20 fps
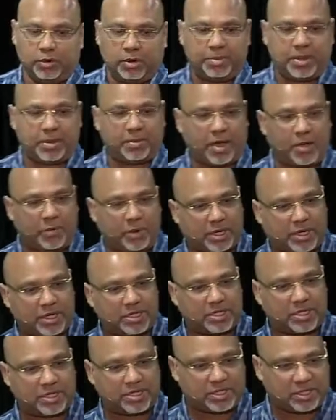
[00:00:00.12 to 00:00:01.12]
you will be my
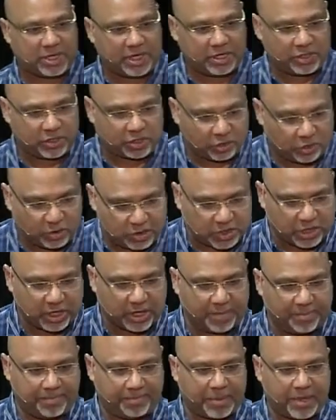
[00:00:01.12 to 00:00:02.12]
witnesses in
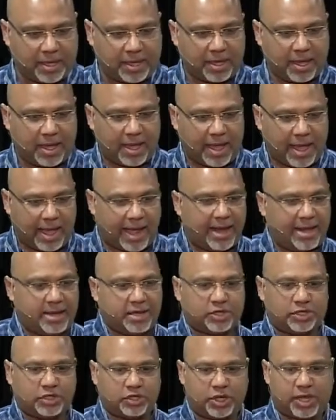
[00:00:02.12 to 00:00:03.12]
Jerusalem
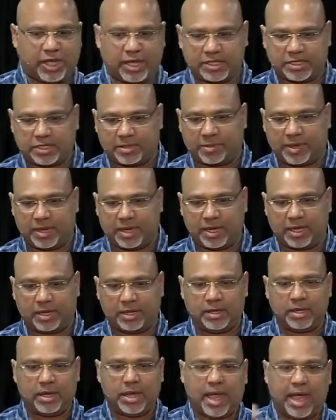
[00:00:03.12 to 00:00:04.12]
and in Judea and
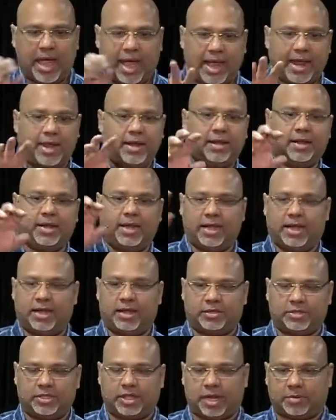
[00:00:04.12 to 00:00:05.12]
Samaria and
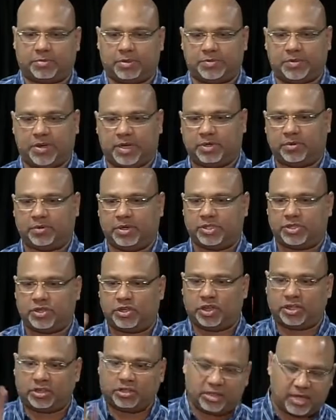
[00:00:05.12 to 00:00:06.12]
to the utmost part of the
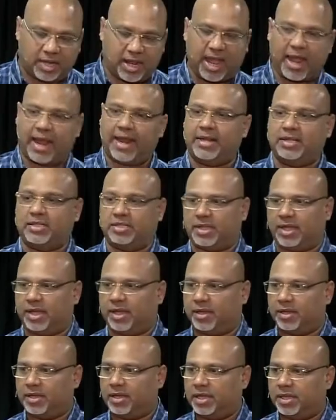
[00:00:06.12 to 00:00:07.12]
world. So you got three
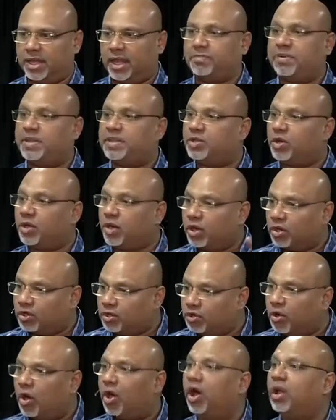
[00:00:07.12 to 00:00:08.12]
ands there. That means you're
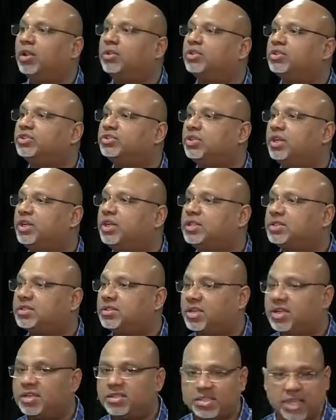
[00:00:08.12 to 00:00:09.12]
going to do all those three
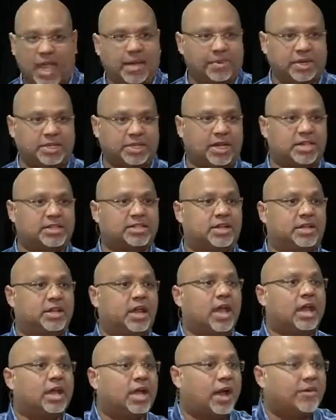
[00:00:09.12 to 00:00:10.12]
things
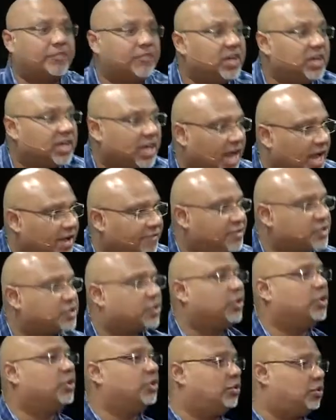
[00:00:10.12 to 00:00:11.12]
simultaneously. Covenant
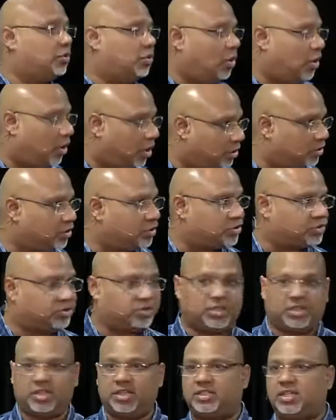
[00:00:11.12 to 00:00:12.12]
life is going to do all
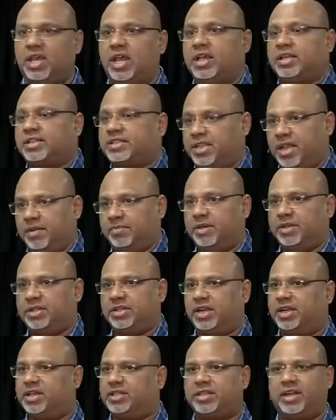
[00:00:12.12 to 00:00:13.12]
those three things
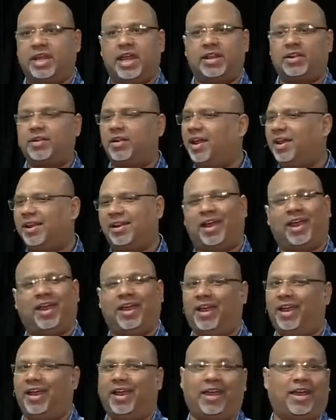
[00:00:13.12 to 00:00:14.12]
simultaneously. And you're like,
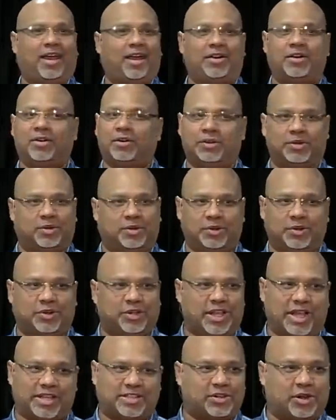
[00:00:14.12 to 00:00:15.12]
nah, no, no,
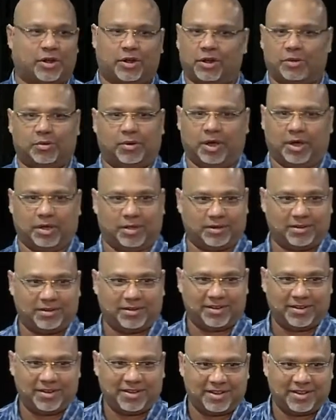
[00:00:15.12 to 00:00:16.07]
no, that's not going to work.